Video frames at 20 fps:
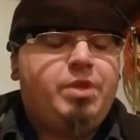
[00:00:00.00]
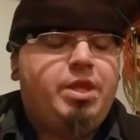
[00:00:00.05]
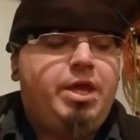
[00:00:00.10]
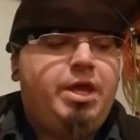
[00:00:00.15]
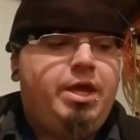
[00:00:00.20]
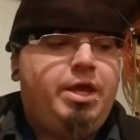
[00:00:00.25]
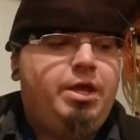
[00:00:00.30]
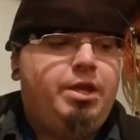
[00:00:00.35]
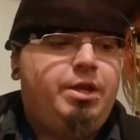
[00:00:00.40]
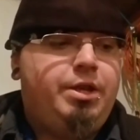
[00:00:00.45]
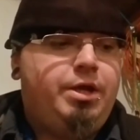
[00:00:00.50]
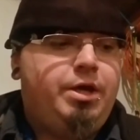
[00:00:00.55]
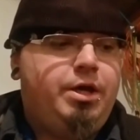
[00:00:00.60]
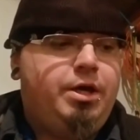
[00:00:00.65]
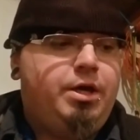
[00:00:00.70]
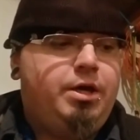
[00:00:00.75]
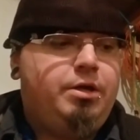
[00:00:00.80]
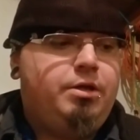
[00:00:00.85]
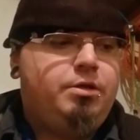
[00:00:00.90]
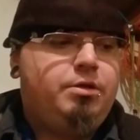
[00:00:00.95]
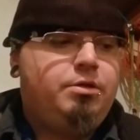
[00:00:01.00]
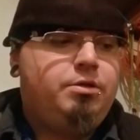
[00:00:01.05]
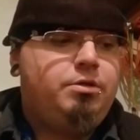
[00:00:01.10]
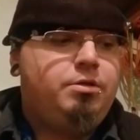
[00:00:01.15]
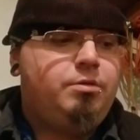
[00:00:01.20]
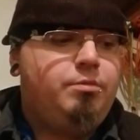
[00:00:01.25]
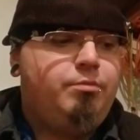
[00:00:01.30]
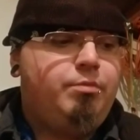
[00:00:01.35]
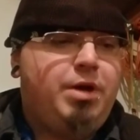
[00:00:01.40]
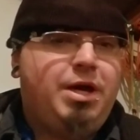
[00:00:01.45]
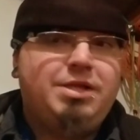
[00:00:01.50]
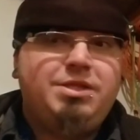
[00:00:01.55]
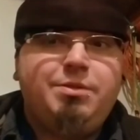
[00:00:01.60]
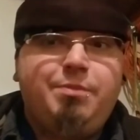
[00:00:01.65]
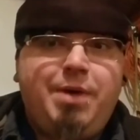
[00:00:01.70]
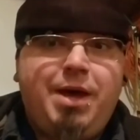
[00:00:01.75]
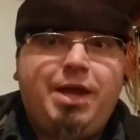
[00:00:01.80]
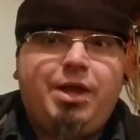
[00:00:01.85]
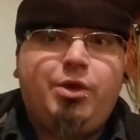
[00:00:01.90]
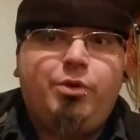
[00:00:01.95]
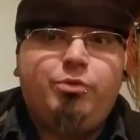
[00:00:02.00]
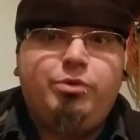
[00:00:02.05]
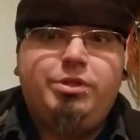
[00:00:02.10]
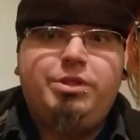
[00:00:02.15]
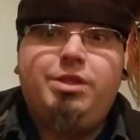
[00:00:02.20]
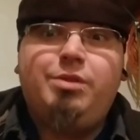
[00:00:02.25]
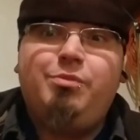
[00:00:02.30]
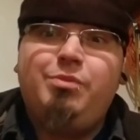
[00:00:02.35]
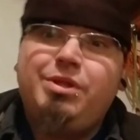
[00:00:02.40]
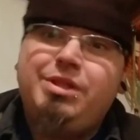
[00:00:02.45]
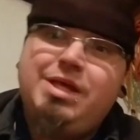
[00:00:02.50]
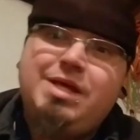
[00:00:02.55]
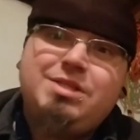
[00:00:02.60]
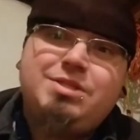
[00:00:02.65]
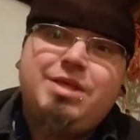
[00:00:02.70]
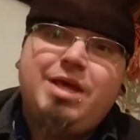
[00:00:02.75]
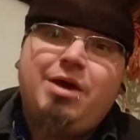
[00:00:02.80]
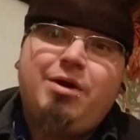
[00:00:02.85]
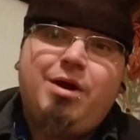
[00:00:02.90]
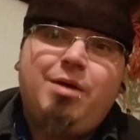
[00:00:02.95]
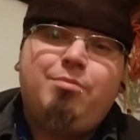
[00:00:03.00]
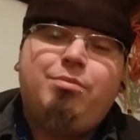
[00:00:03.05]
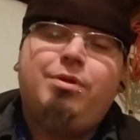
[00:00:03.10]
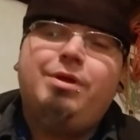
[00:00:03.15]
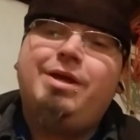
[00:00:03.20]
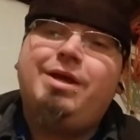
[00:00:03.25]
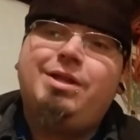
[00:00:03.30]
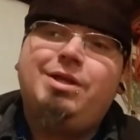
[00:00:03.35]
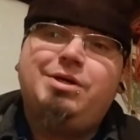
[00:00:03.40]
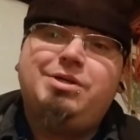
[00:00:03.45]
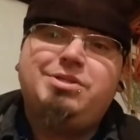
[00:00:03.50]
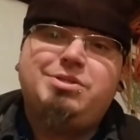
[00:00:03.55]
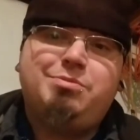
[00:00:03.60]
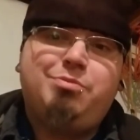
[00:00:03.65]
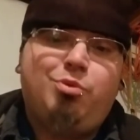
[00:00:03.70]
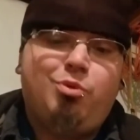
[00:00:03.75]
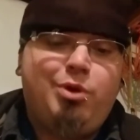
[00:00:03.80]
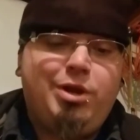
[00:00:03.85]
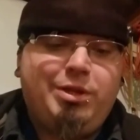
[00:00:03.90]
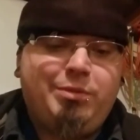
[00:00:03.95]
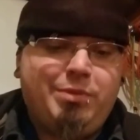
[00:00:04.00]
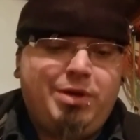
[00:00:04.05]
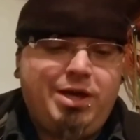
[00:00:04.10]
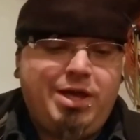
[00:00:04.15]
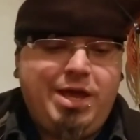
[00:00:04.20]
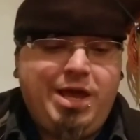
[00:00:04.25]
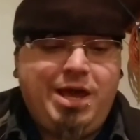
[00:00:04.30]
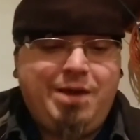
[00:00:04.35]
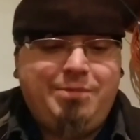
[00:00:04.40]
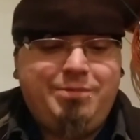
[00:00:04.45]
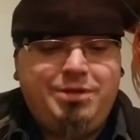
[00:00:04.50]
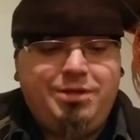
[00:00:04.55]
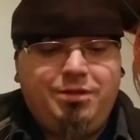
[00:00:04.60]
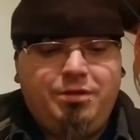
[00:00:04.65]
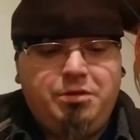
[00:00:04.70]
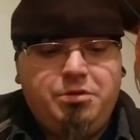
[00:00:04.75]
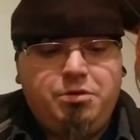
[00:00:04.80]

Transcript: and uh, buy tobacco with it but that's how I plan on supporting my habit